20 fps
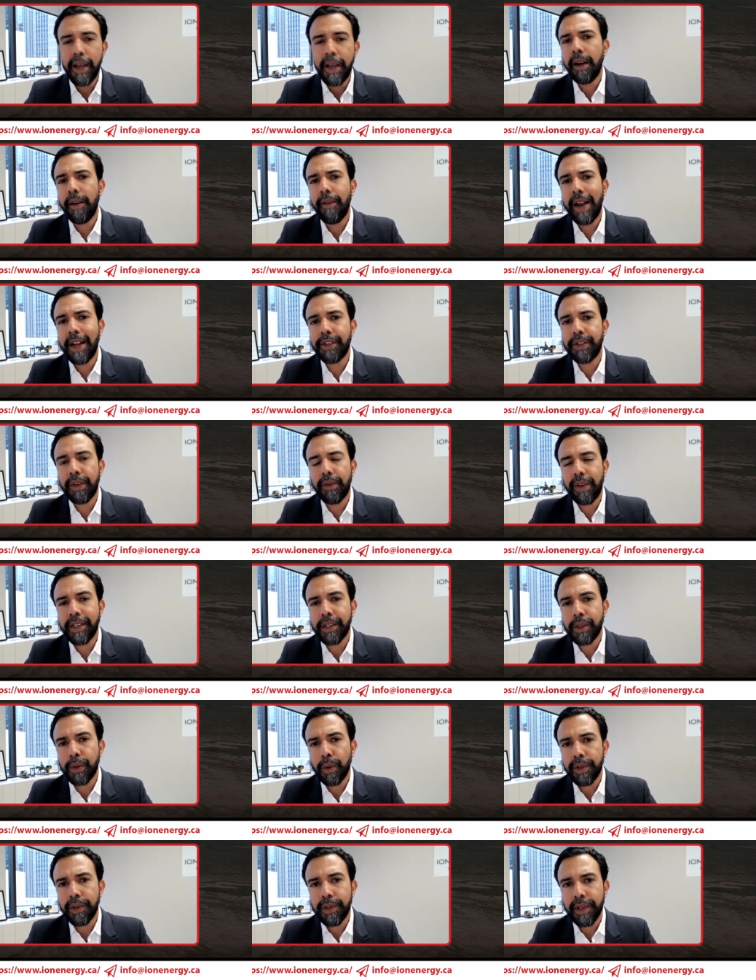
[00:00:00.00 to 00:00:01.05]
Aranjin
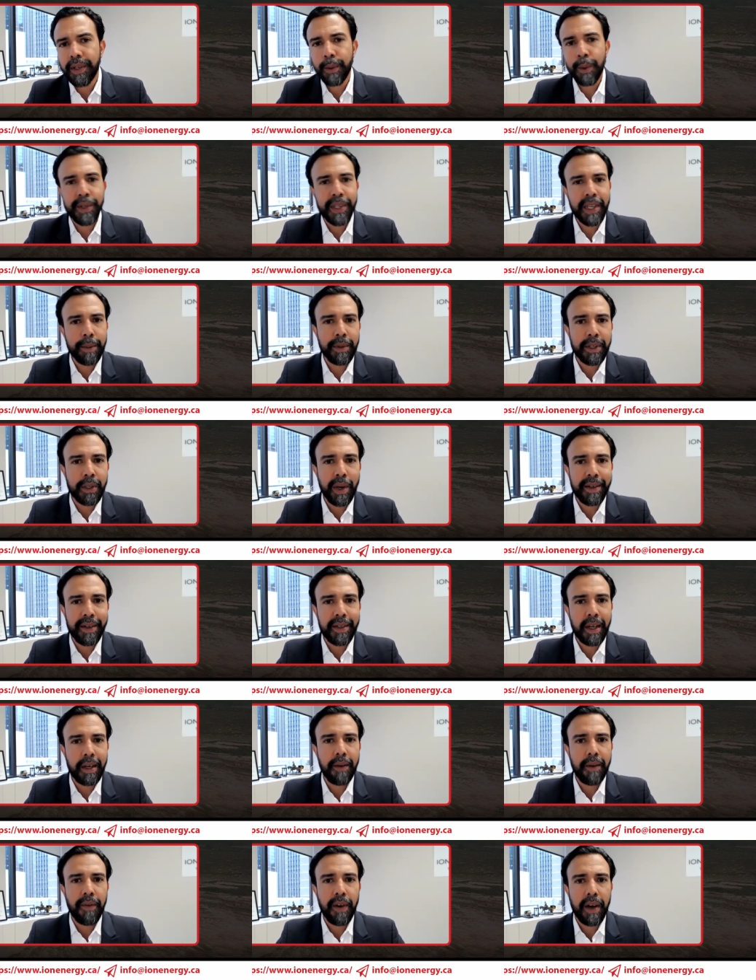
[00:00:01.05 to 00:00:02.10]
Resources was able to
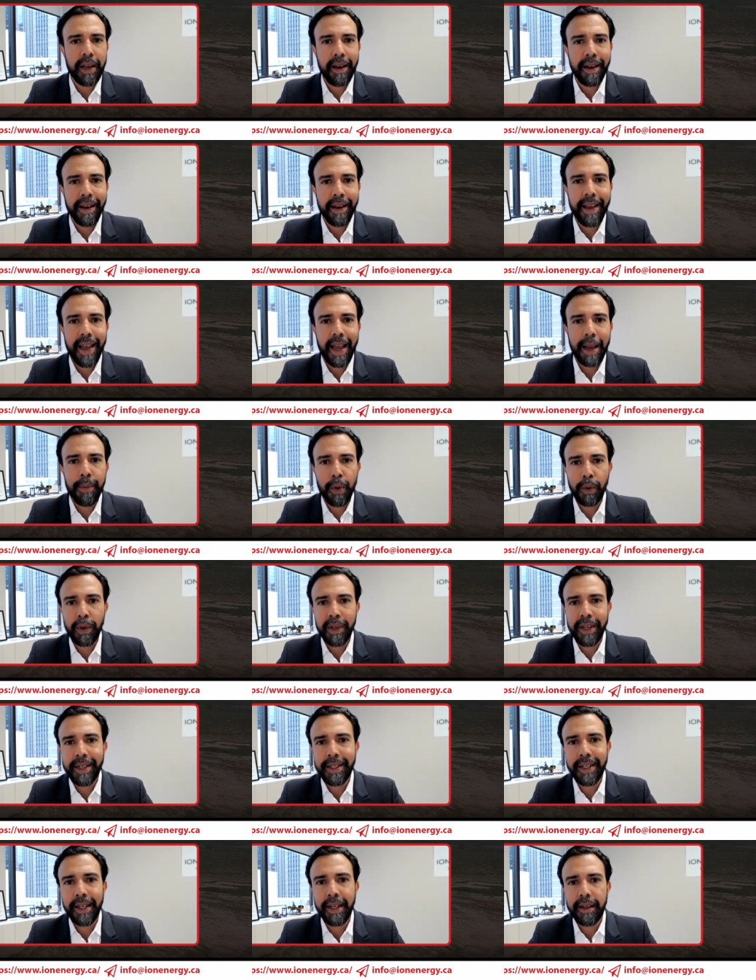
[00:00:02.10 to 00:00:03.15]
identify a
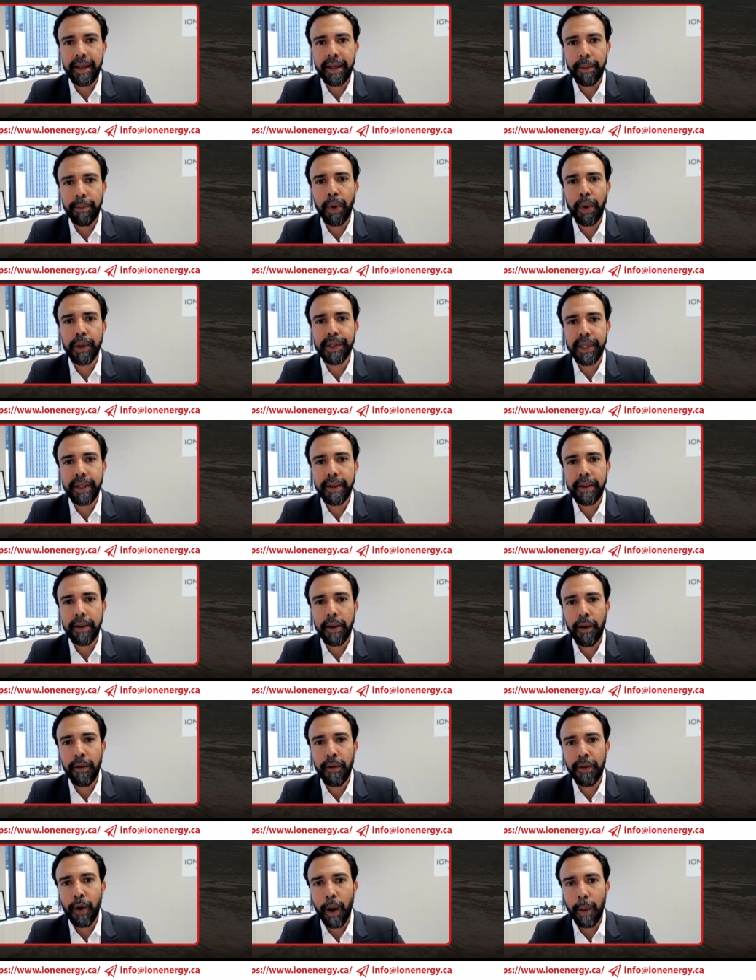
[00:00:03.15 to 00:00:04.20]
gabbrolitic deposit
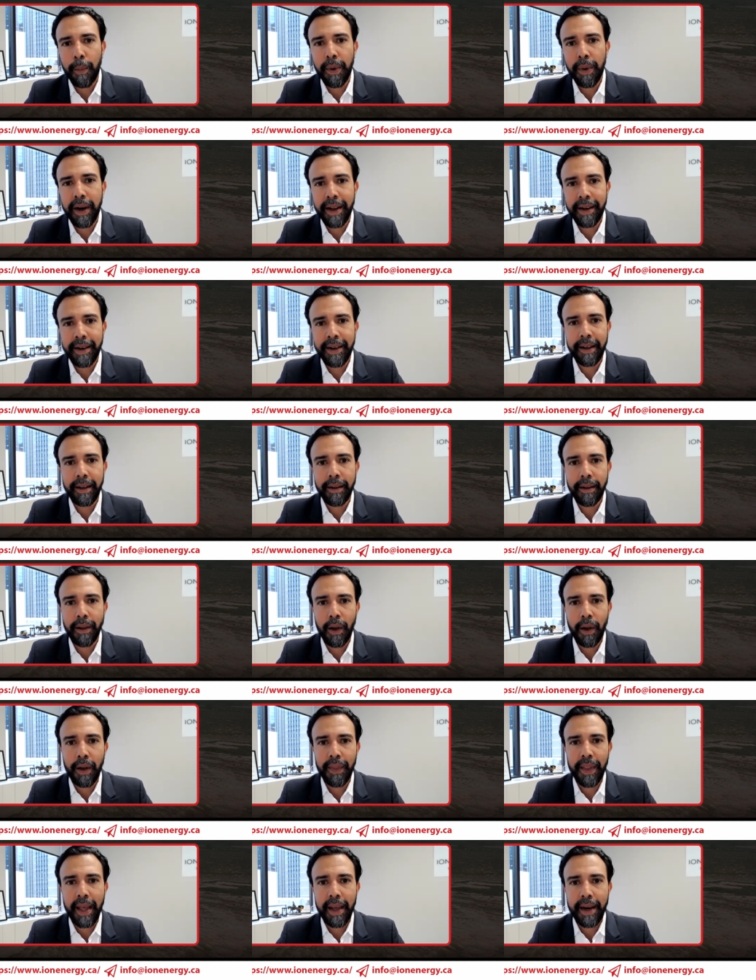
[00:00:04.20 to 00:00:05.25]
of copper and nickel
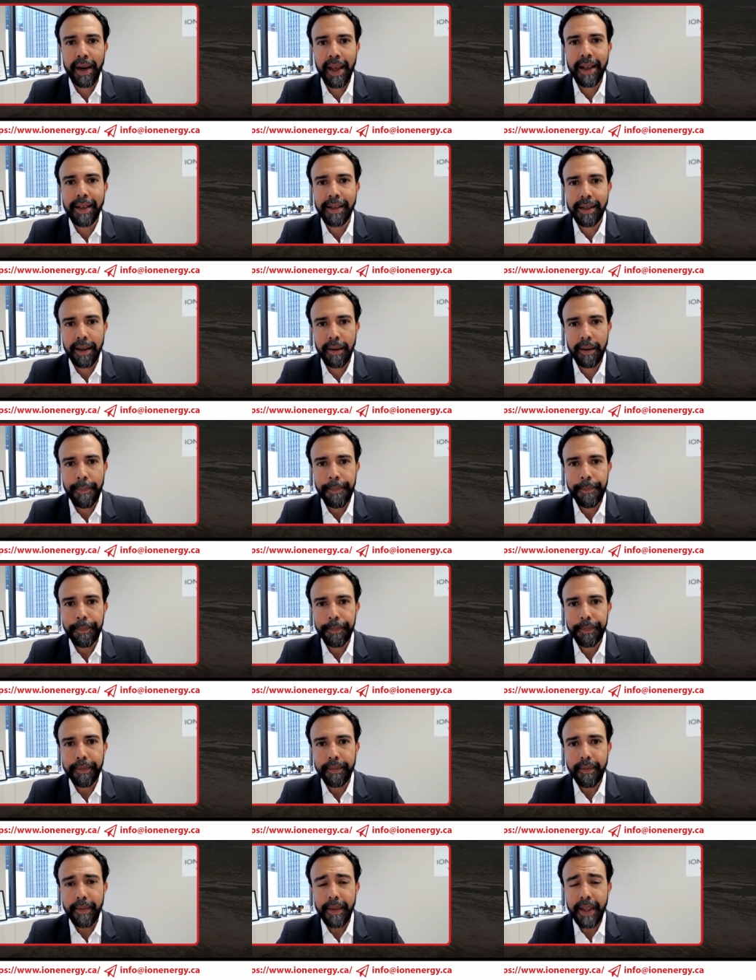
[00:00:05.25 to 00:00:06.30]
on that asset
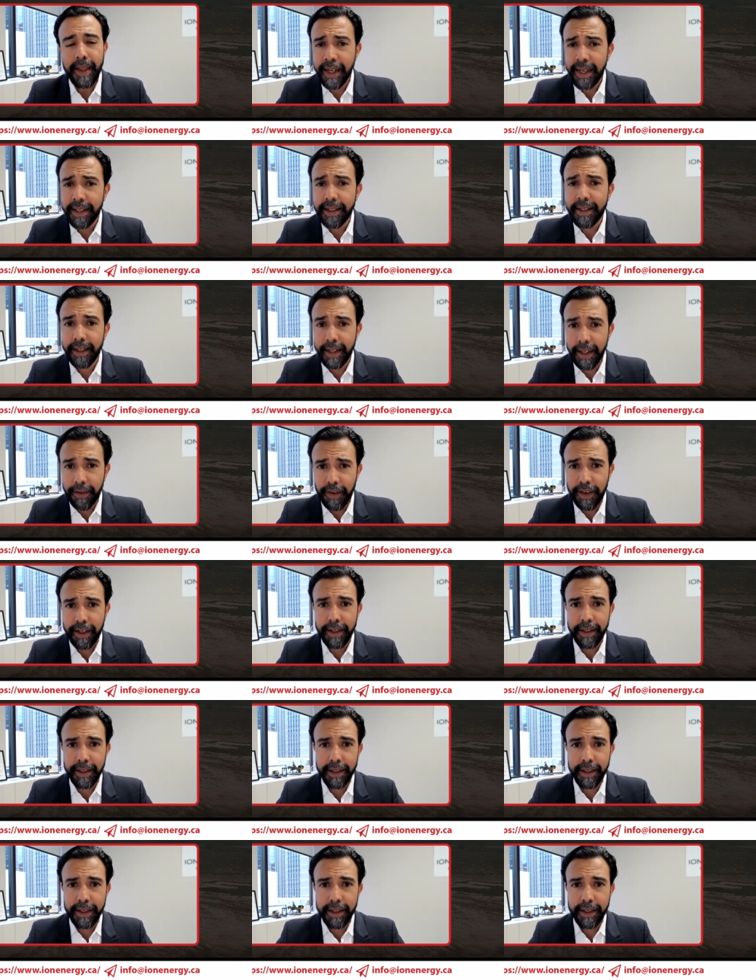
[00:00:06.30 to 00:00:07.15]
a significant